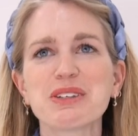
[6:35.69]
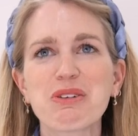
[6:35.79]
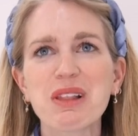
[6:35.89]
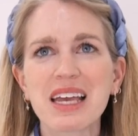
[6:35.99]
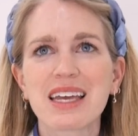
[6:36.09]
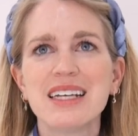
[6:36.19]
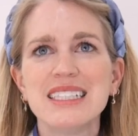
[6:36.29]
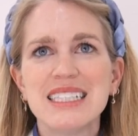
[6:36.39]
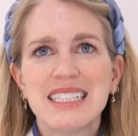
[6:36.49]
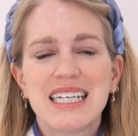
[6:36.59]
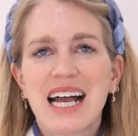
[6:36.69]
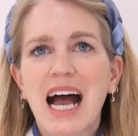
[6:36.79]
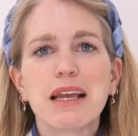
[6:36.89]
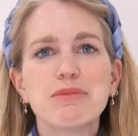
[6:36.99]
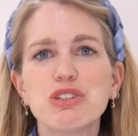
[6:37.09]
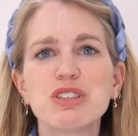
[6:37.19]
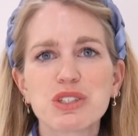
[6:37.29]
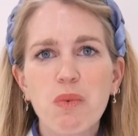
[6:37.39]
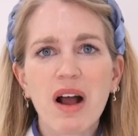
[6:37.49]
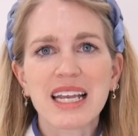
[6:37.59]
You know, like I'm used
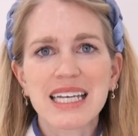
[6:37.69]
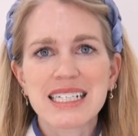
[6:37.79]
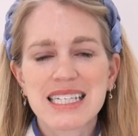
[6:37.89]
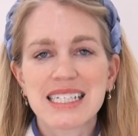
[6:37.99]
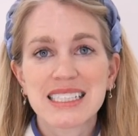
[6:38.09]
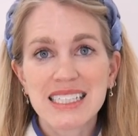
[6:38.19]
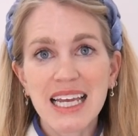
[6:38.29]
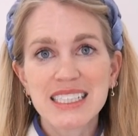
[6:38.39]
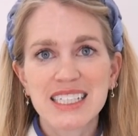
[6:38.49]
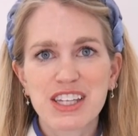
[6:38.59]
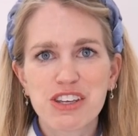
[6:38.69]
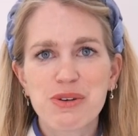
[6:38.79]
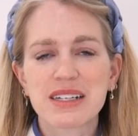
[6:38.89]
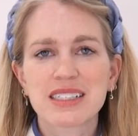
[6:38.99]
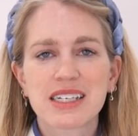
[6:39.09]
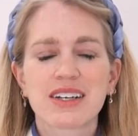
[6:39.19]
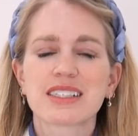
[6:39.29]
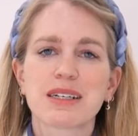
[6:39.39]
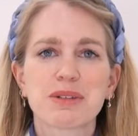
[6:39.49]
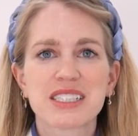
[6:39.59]
to walking into the States and the US and
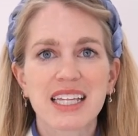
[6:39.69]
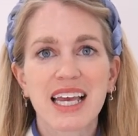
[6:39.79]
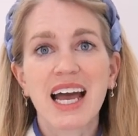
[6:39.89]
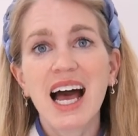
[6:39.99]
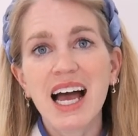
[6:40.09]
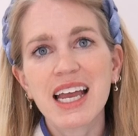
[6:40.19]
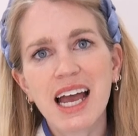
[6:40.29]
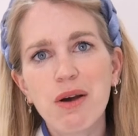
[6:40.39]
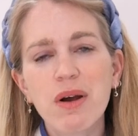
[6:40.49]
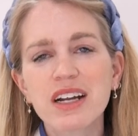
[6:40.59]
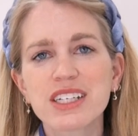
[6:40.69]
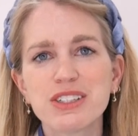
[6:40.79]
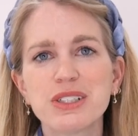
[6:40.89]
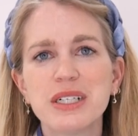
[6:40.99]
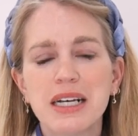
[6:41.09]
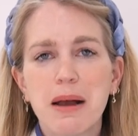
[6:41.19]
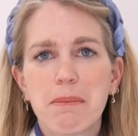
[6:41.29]
hearing someone say, like, hi, how are you?